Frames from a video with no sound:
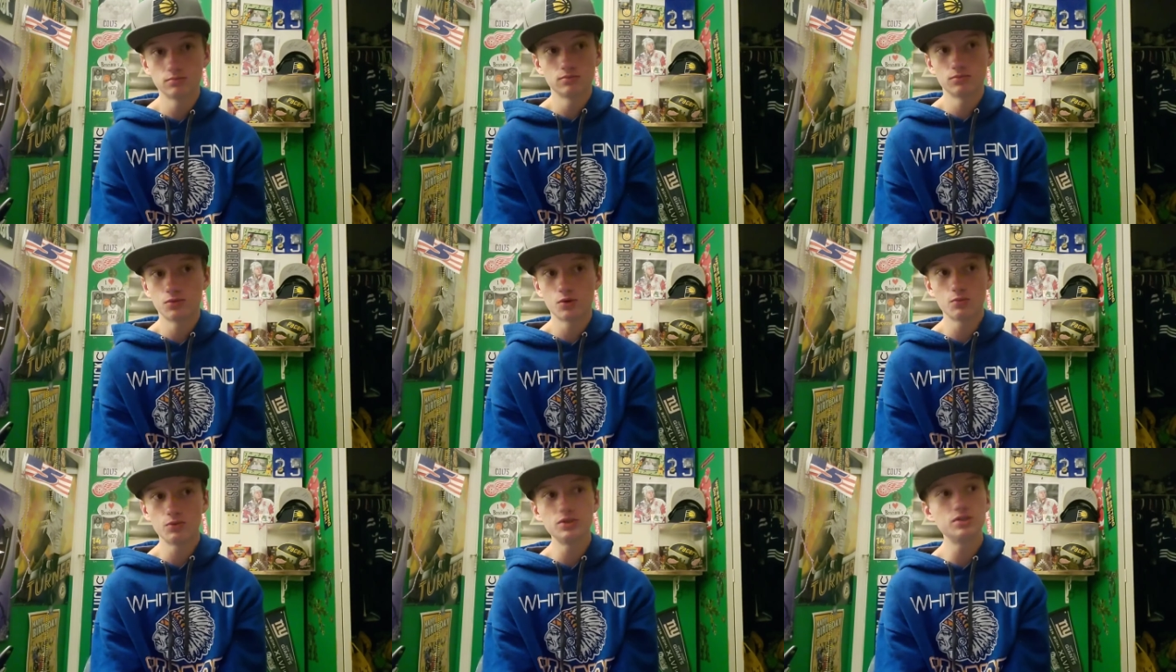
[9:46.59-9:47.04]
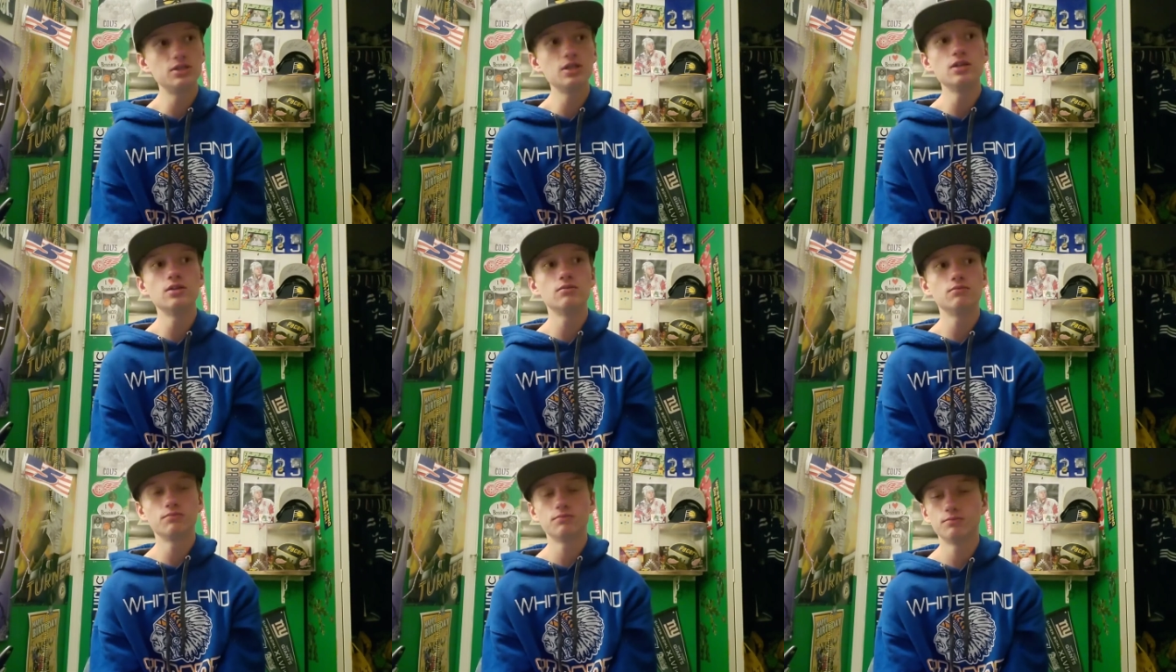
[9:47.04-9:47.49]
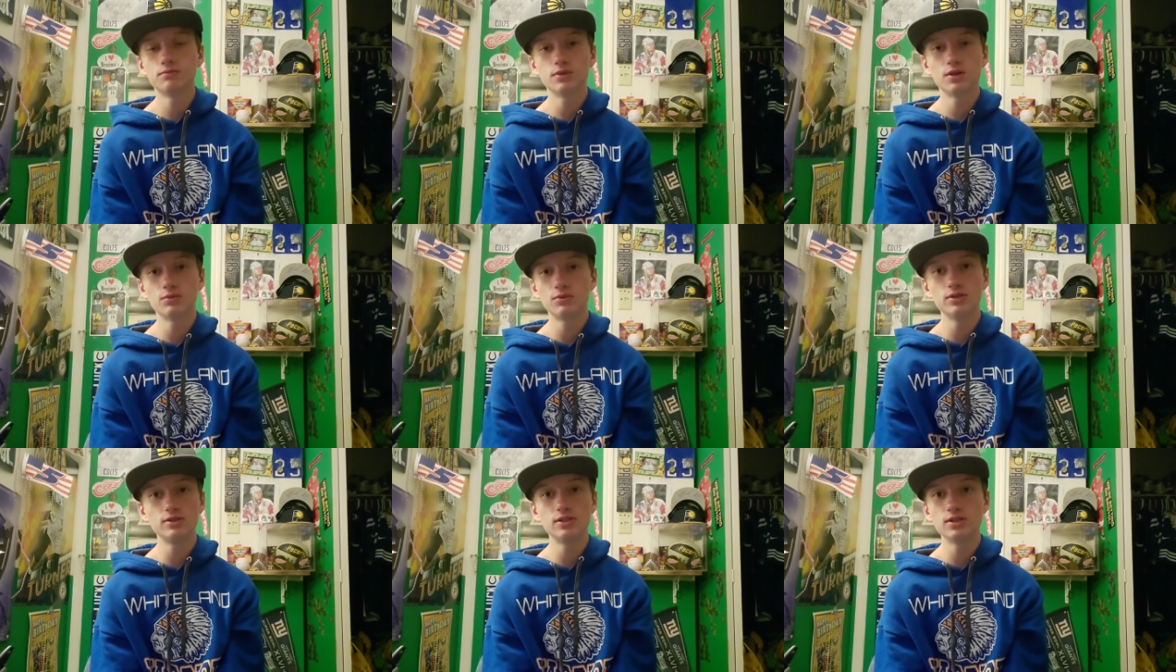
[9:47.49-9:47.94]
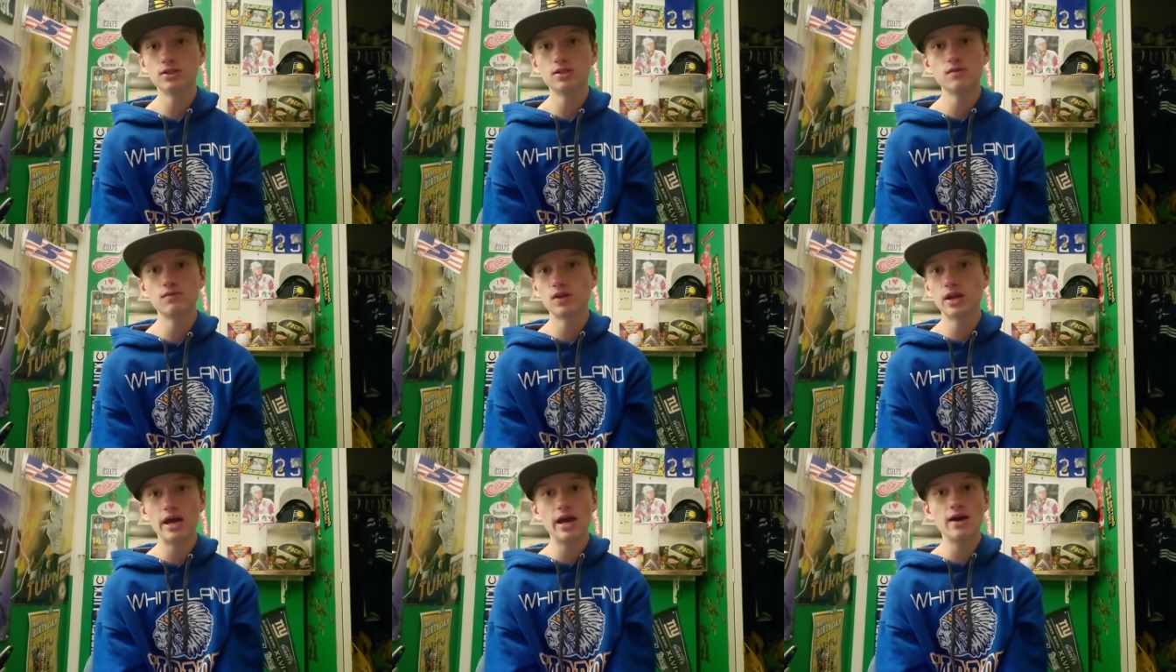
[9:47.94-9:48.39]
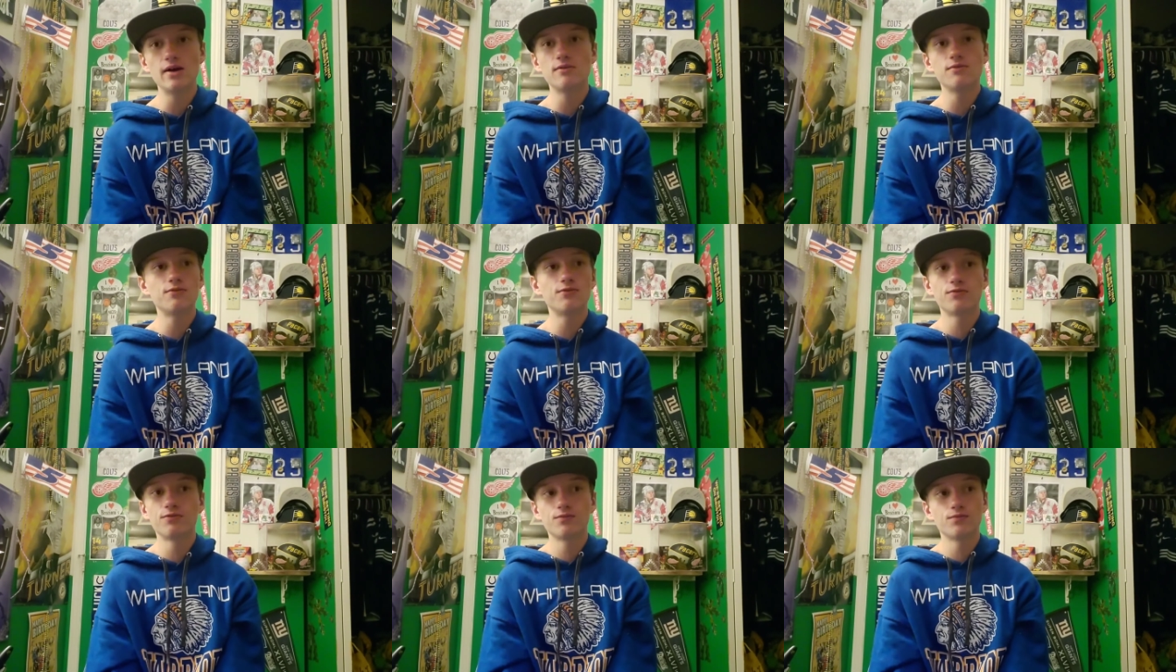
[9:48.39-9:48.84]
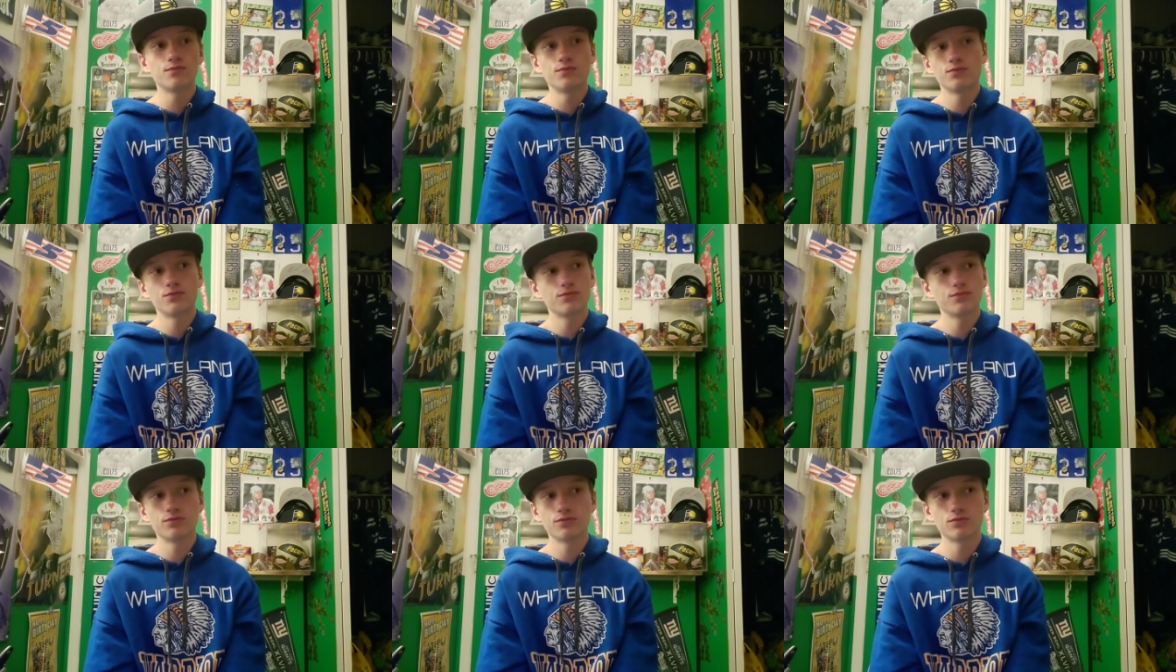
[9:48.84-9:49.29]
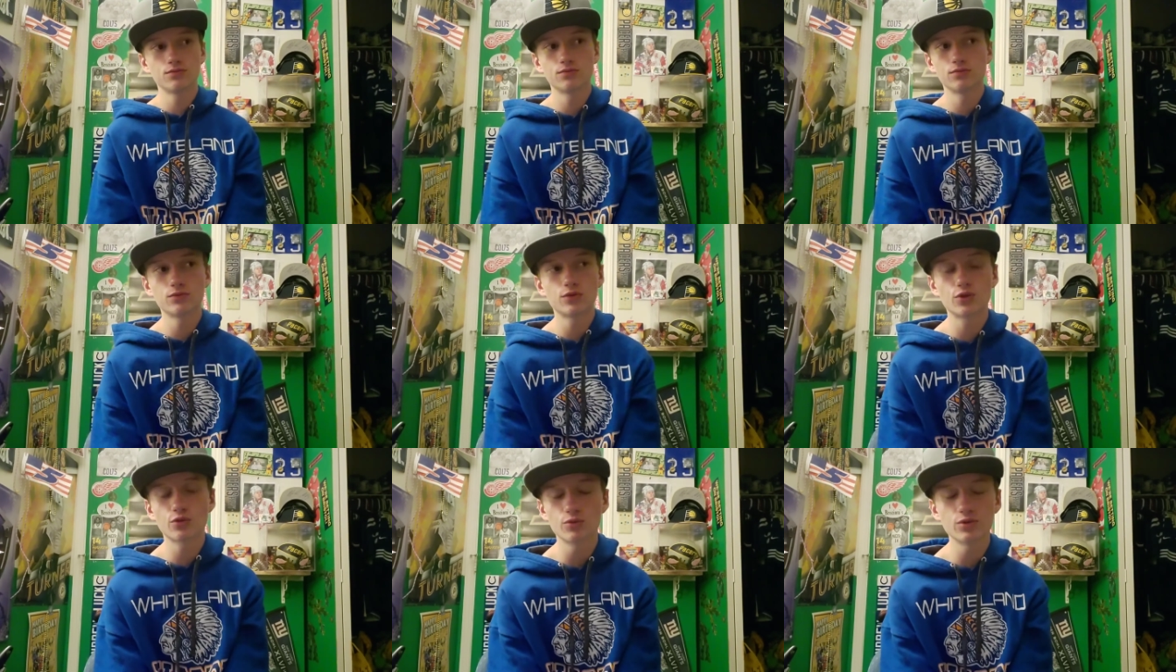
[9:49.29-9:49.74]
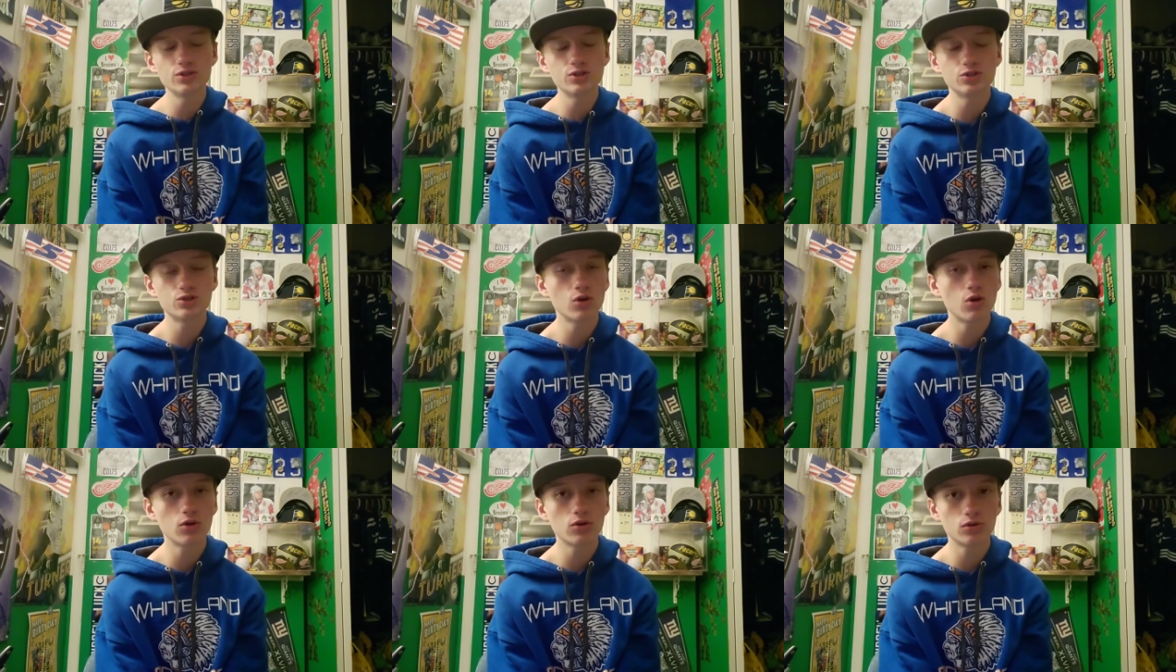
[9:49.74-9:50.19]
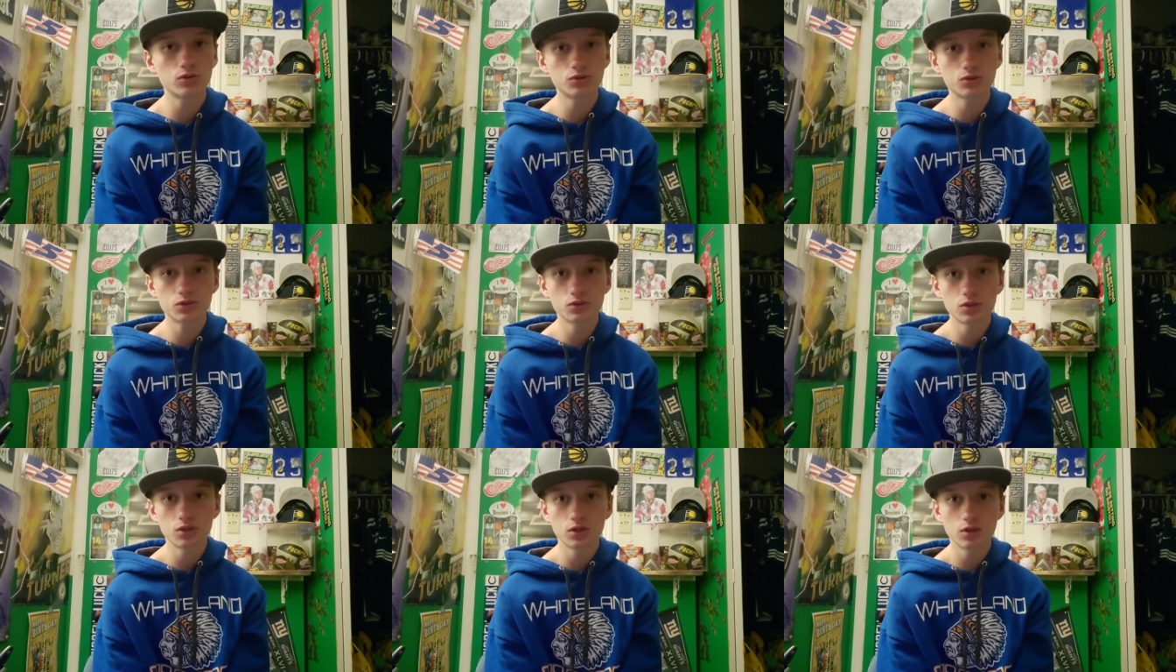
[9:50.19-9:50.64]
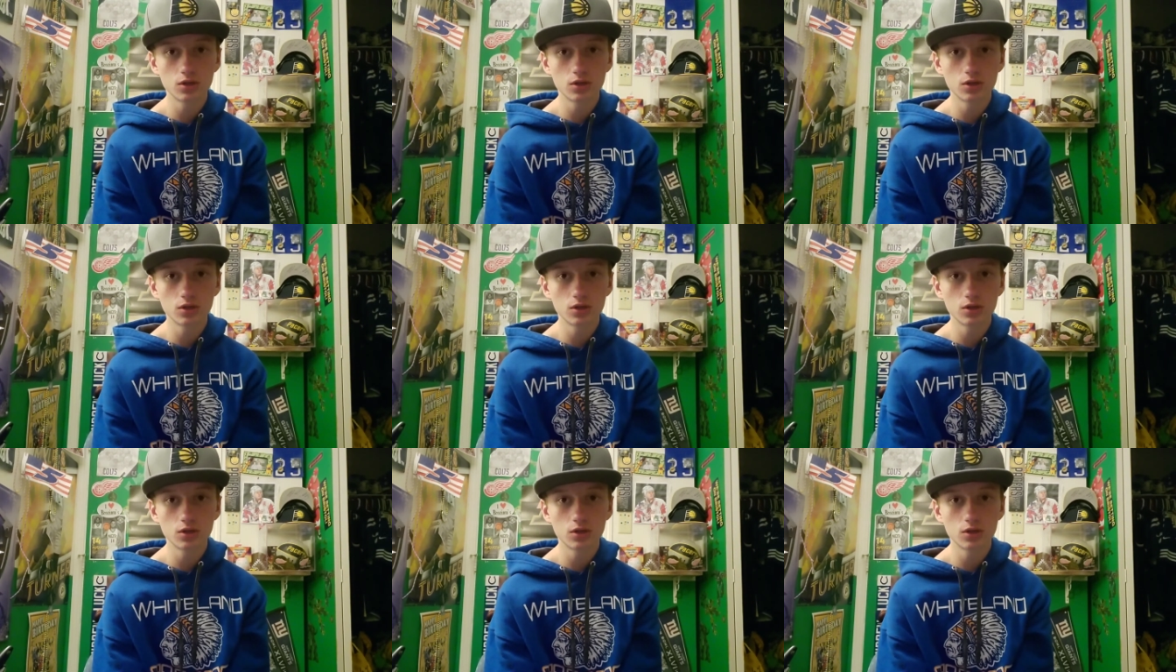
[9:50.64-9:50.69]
But we didn't. And we didn't even have three starters,